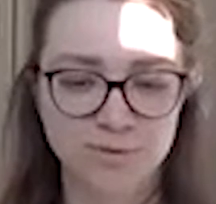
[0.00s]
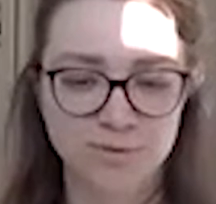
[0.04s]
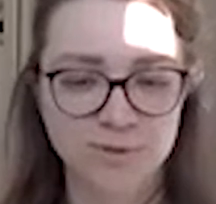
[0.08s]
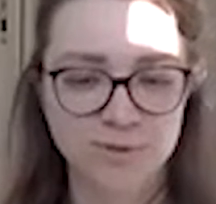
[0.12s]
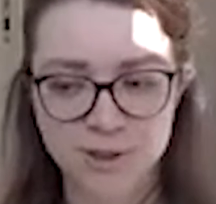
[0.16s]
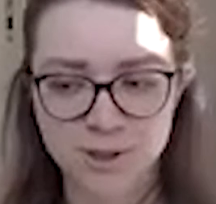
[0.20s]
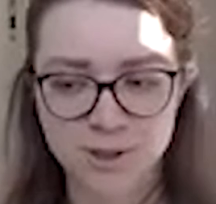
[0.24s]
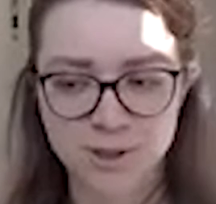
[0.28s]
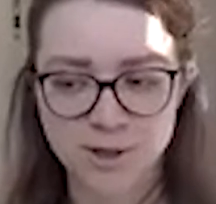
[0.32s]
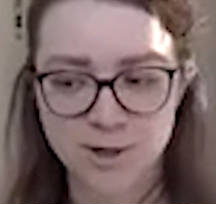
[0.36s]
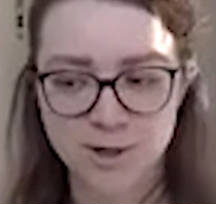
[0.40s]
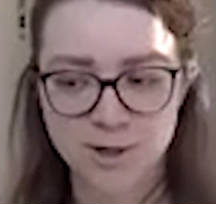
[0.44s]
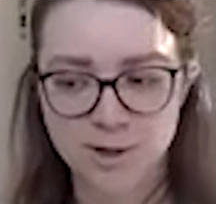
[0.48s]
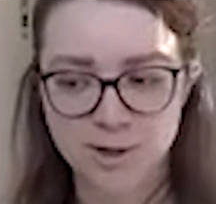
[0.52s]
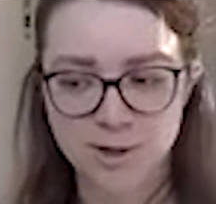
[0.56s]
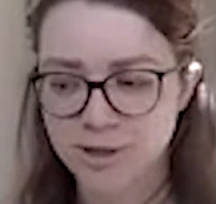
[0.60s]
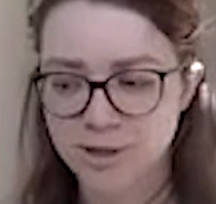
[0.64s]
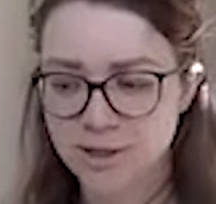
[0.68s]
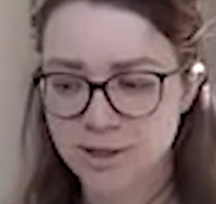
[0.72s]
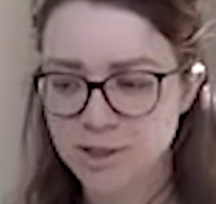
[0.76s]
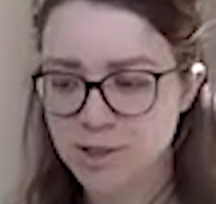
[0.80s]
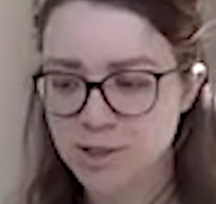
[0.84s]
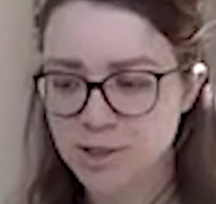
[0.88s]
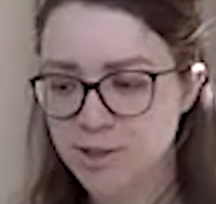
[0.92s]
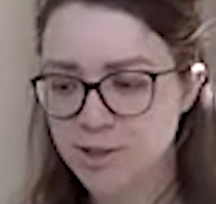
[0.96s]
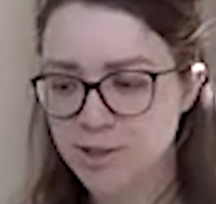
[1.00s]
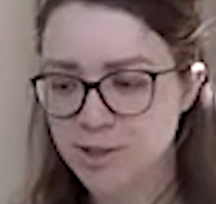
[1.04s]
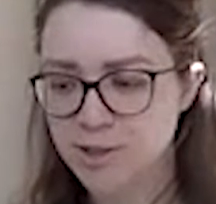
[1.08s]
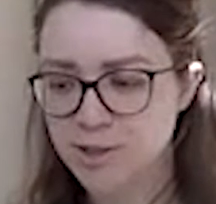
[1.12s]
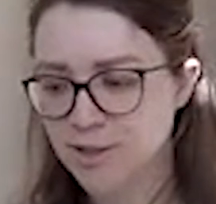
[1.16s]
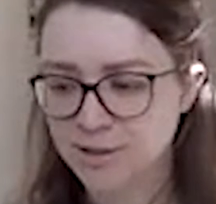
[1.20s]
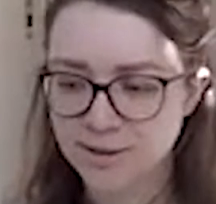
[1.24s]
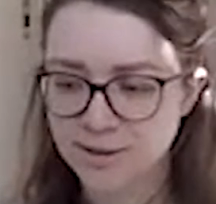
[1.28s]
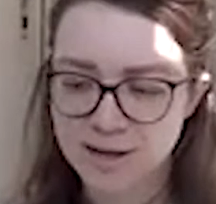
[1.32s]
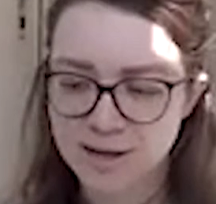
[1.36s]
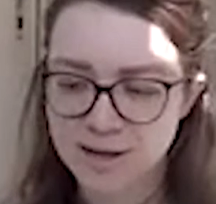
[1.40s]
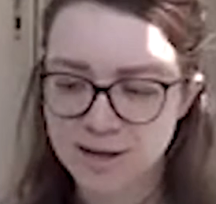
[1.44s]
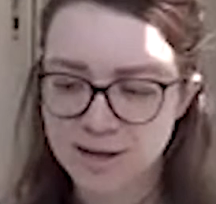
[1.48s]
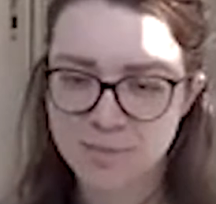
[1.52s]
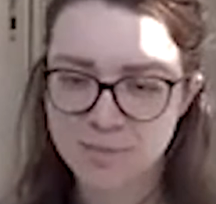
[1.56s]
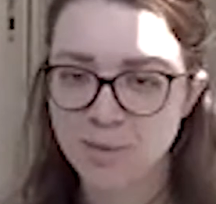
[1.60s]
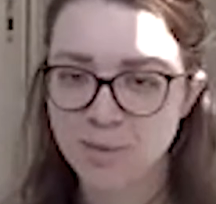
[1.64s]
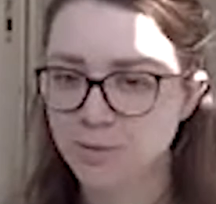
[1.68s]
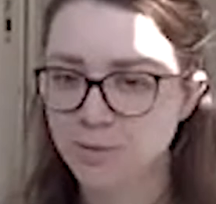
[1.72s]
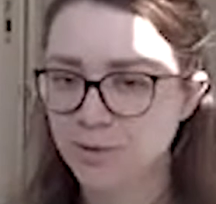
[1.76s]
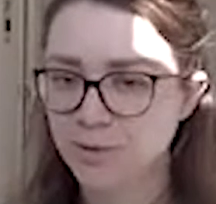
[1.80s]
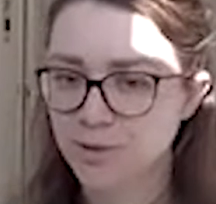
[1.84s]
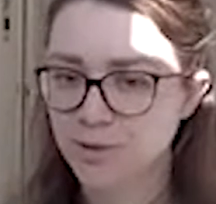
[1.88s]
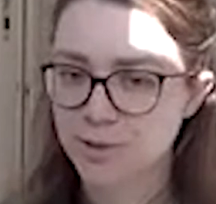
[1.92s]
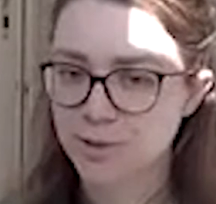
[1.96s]
finished their PhD and came
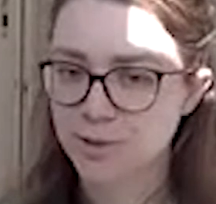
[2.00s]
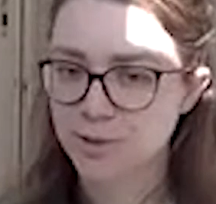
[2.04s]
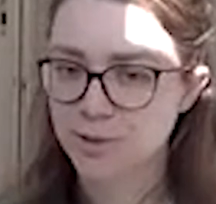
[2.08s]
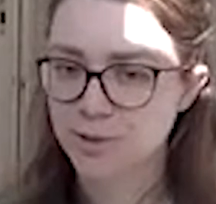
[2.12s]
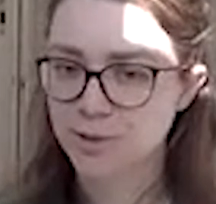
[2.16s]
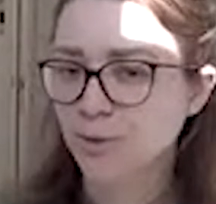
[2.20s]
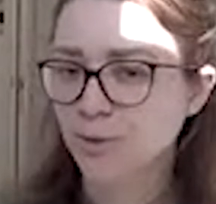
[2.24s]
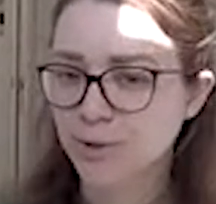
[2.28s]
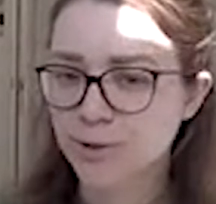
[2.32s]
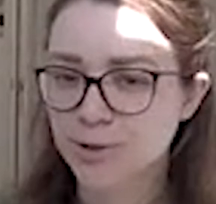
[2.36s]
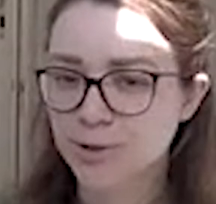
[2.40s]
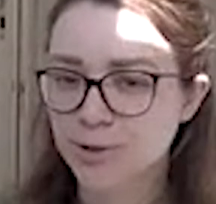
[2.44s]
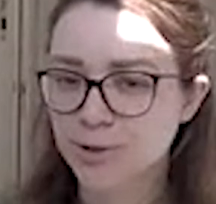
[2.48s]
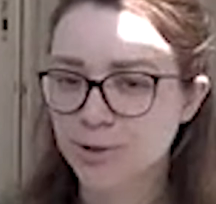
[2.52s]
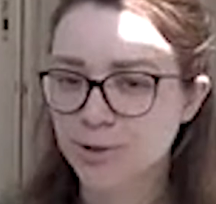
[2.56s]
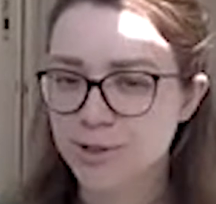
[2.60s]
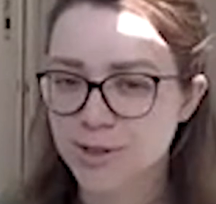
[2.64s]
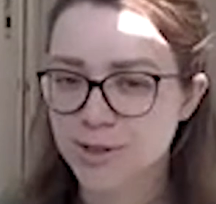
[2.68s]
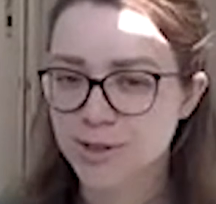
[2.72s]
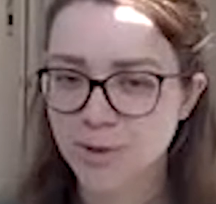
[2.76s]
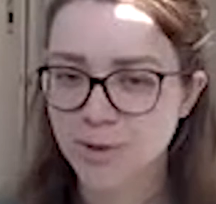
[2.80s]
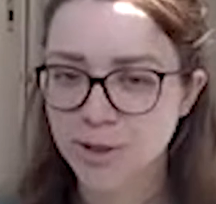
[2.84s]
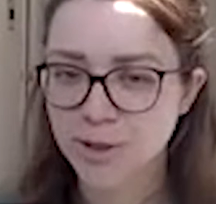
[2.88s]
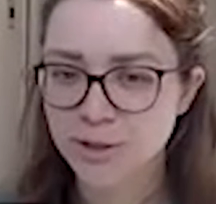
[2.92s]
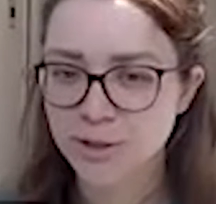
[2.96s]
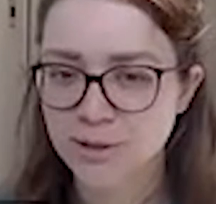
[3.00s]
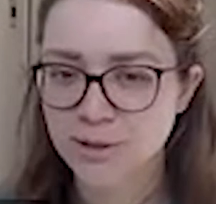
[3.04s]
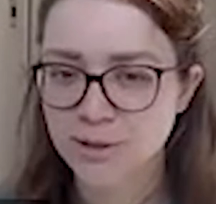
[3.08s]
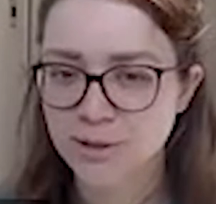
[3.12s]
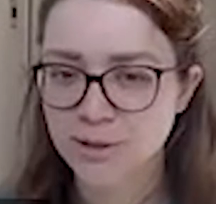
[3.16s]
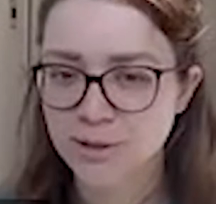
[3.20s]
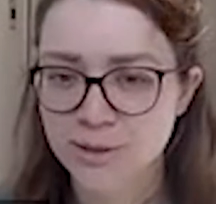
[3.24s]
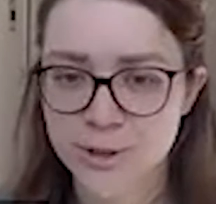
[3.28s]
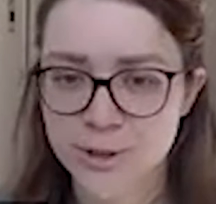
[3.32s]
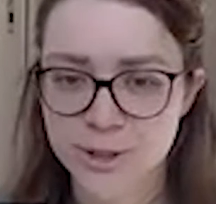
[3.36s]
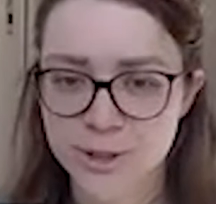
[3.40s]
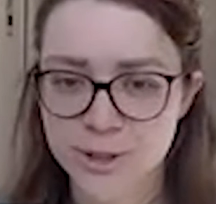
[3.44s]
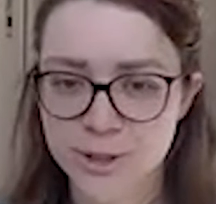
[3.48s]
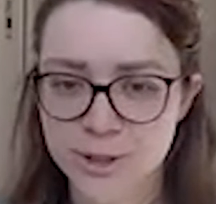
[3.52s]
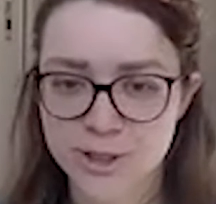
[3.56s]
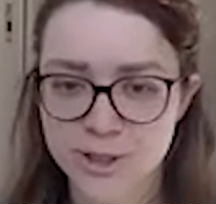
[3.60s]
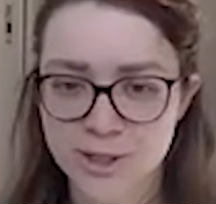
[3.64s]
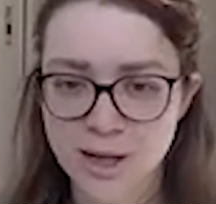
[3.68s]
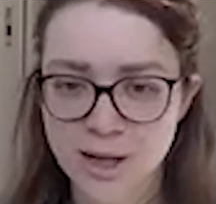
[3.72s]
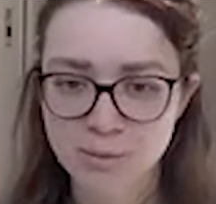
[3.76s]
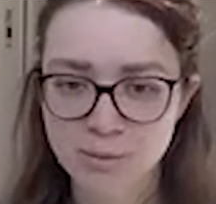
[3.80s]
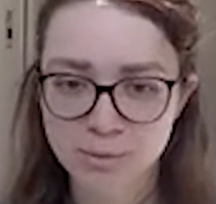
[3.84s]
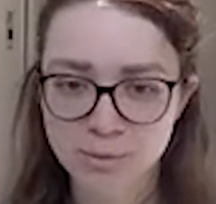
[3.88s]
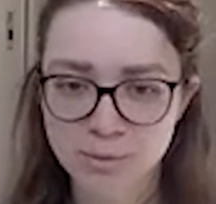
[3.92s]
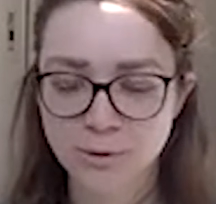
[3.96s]
up with this new interesting model, they would
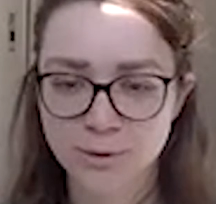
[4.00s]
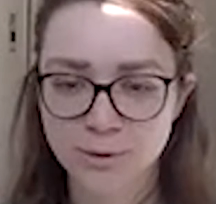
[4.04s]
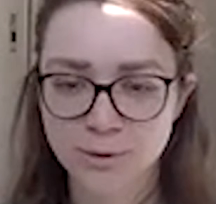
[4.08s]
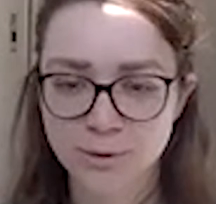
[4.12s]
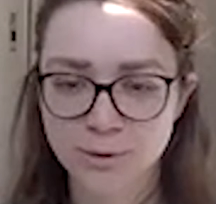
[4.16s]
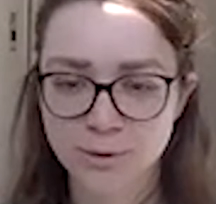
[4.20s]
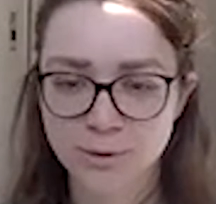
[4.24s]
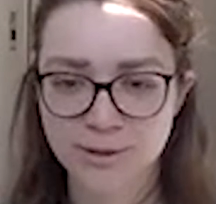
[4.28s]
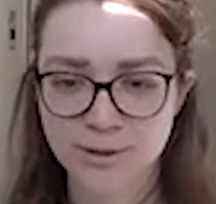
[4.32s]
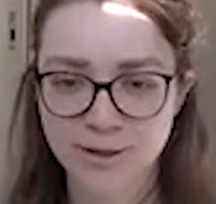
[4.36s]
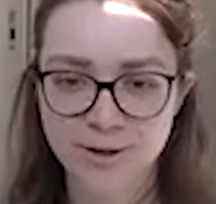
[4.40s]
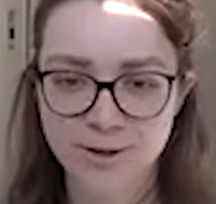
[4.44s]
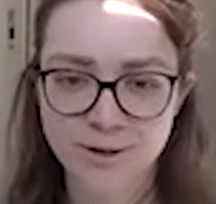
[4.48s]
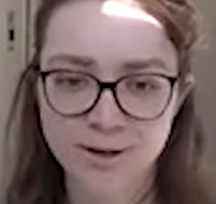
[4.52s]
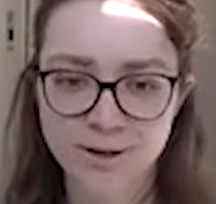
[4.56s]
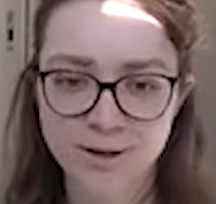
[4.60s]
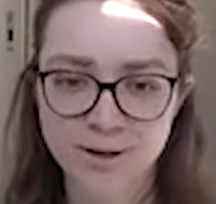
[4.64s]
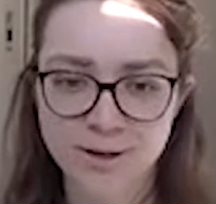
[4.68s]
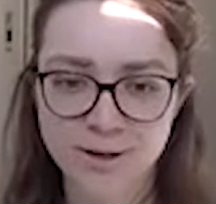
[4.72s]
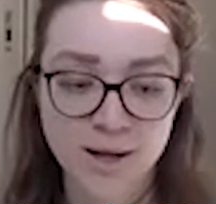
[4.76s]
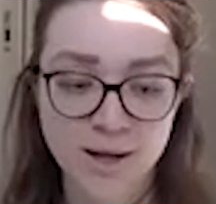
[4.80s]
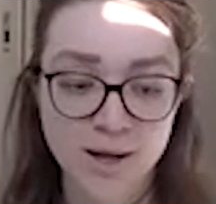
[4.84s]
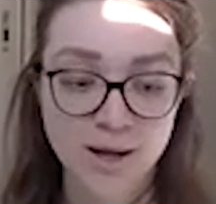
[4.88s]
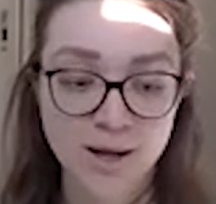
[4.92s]
just upload it there